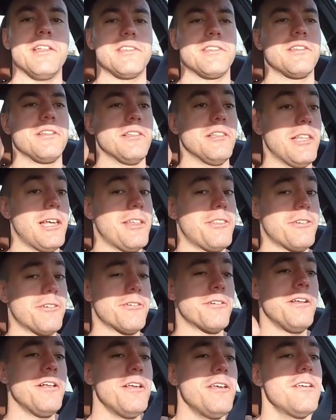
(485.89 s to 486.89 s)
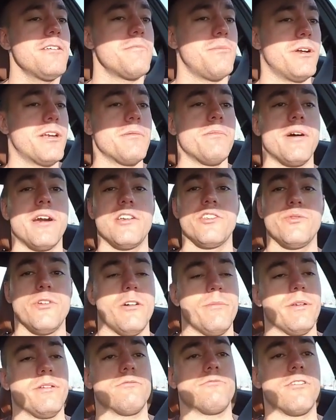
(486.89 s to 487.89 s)
It's leather, but it might as
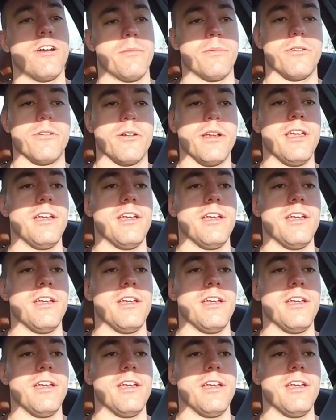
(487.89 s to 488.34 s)
well be rubber.